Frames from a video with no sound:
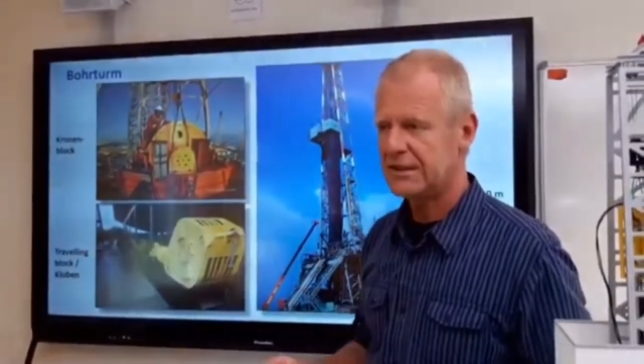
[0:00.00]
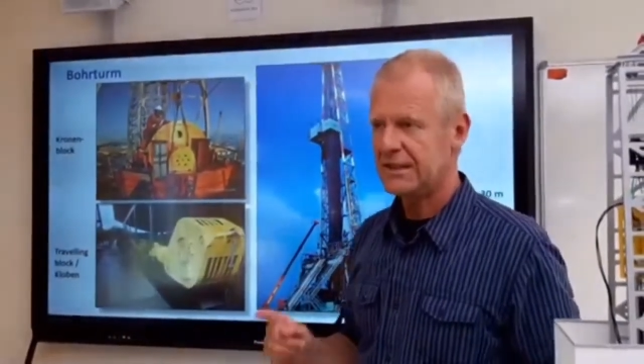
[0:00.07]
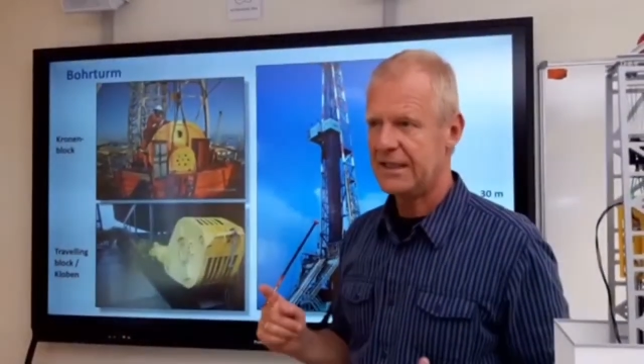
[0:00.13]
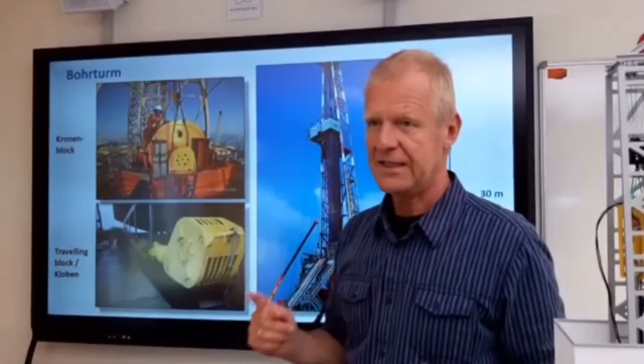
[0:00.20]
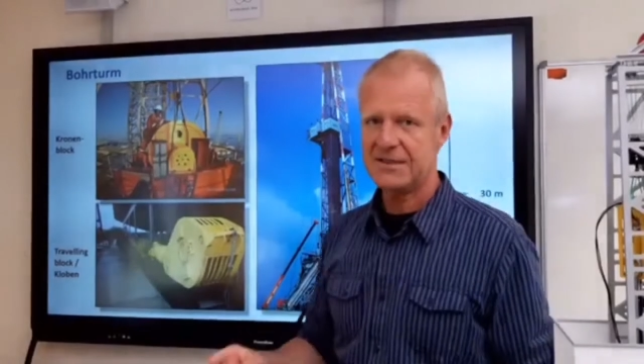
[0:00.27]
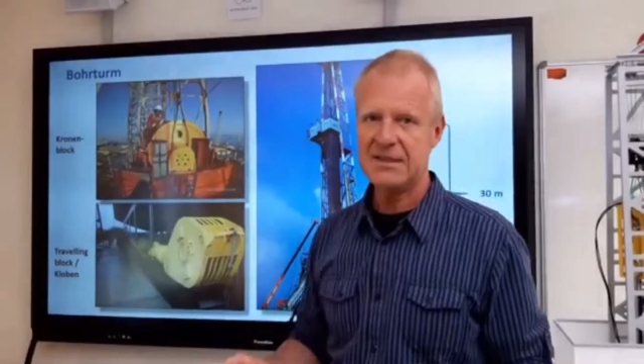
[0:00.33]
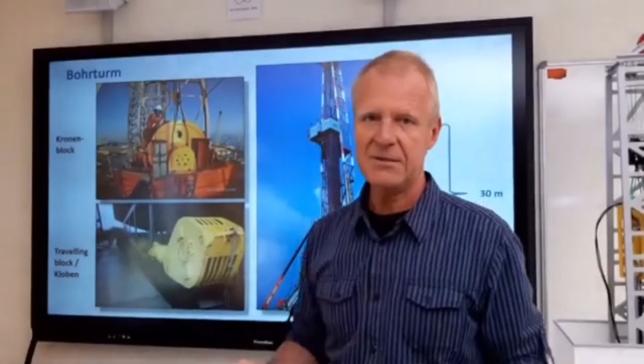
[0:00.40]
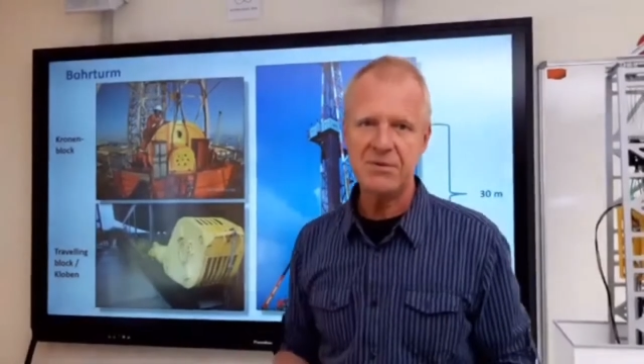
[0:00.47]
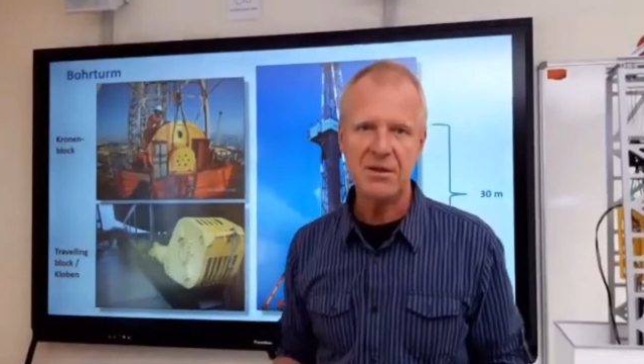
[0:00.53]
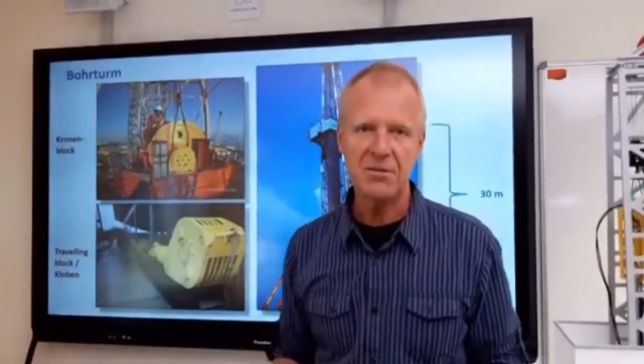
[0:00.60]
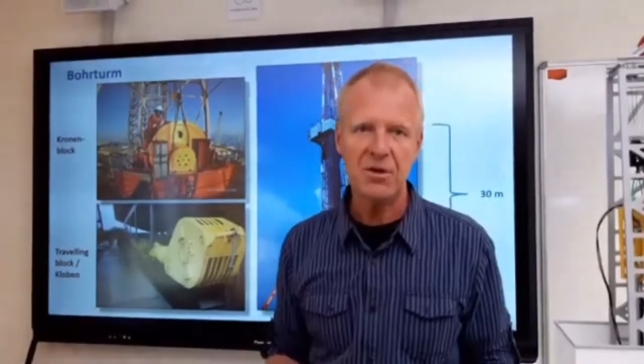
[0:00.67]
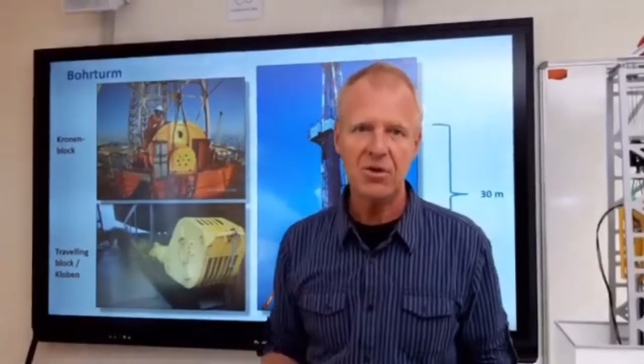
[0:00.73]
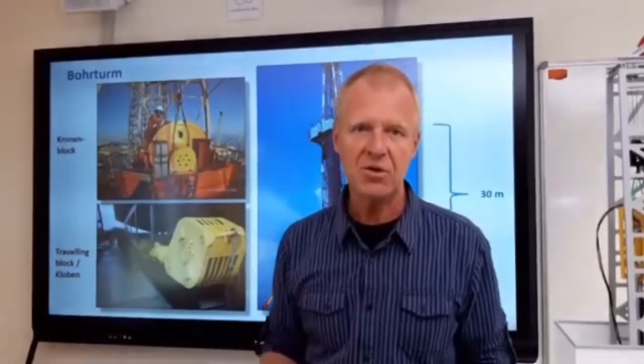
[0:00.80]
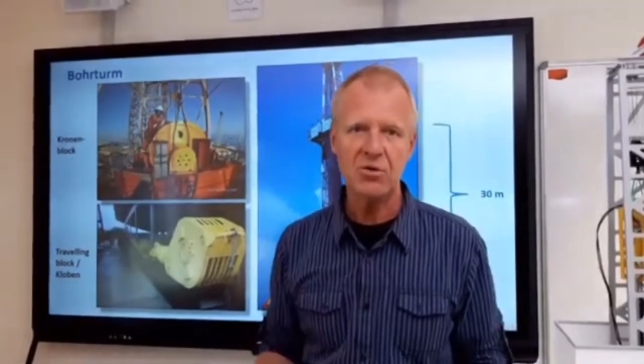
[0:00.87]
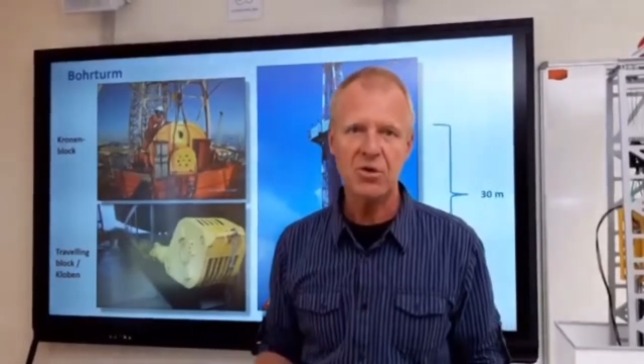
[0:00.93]
But there's
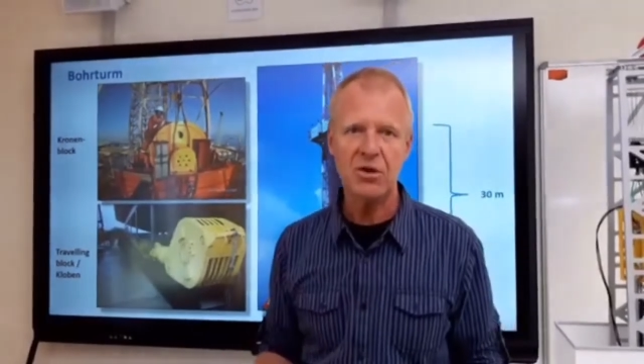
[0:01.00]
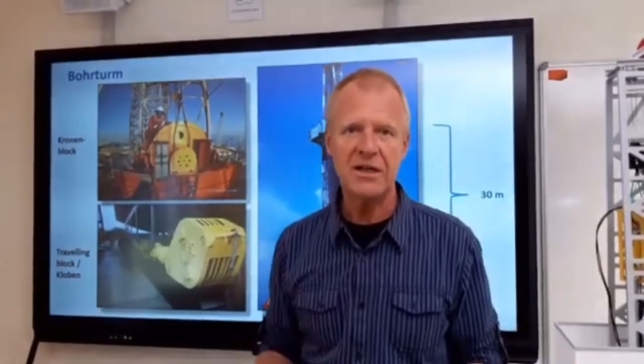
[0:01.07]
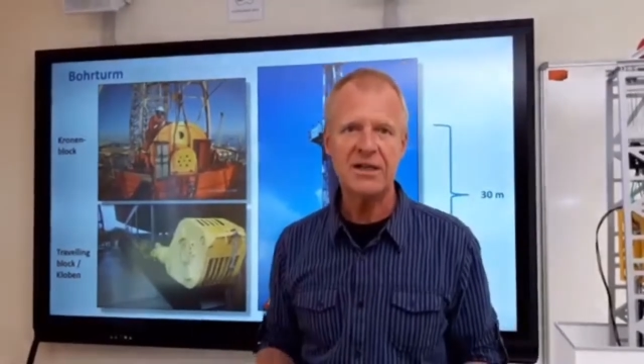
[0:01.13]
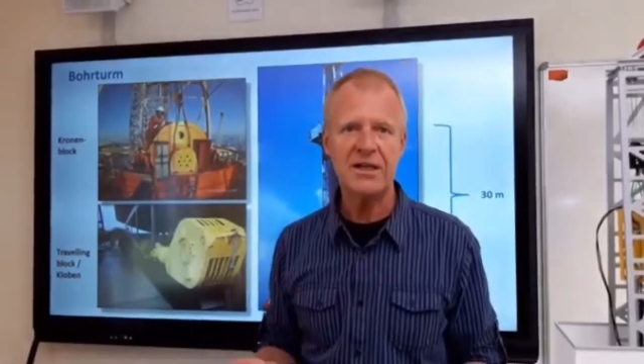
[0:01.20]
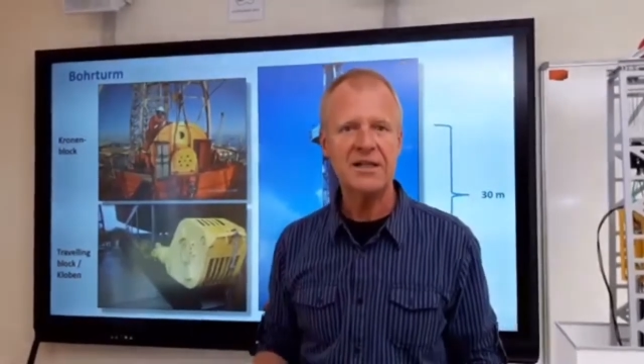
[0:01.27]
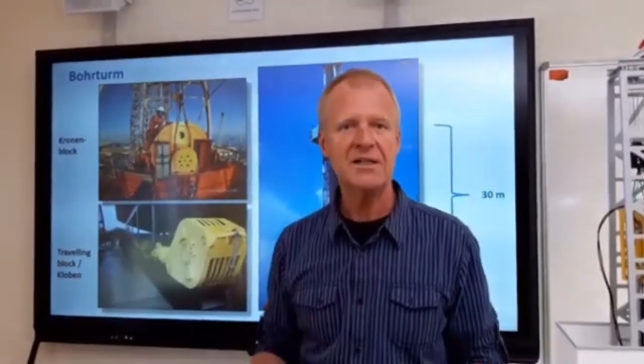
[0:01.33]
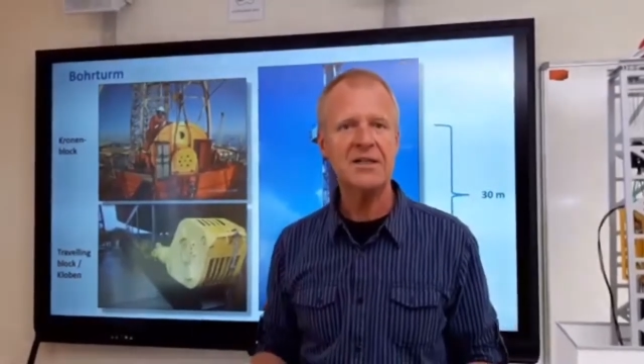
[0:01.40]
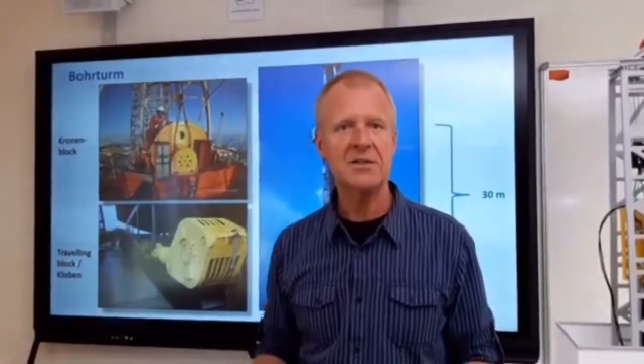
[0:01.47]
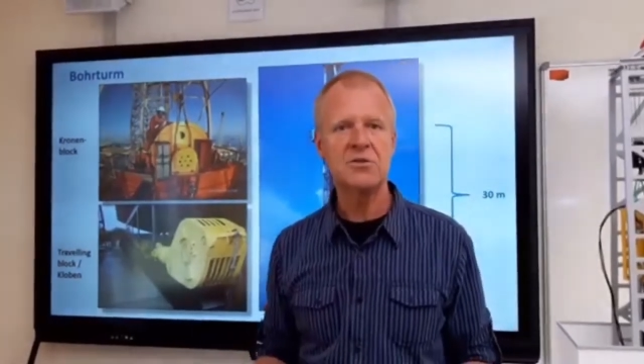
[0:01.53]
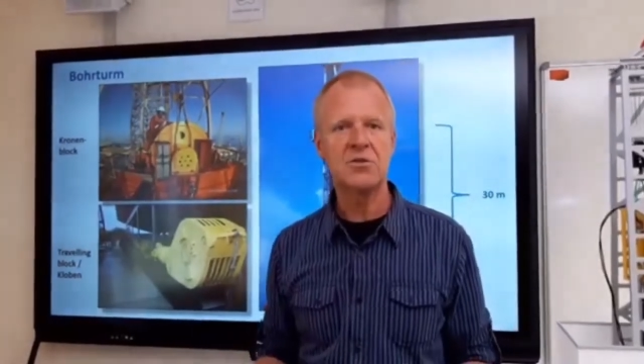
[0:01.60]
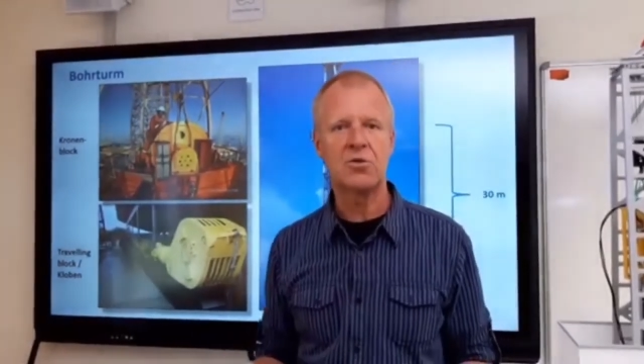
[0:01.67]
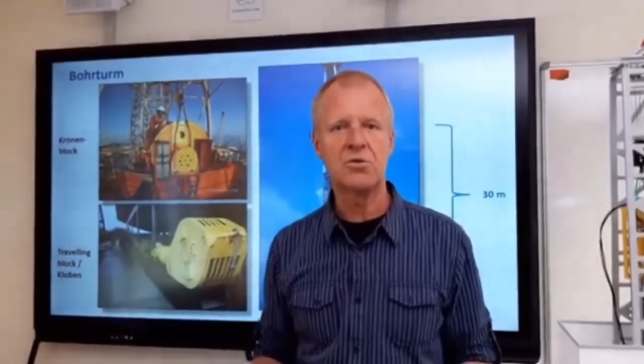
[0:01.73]
also another reason why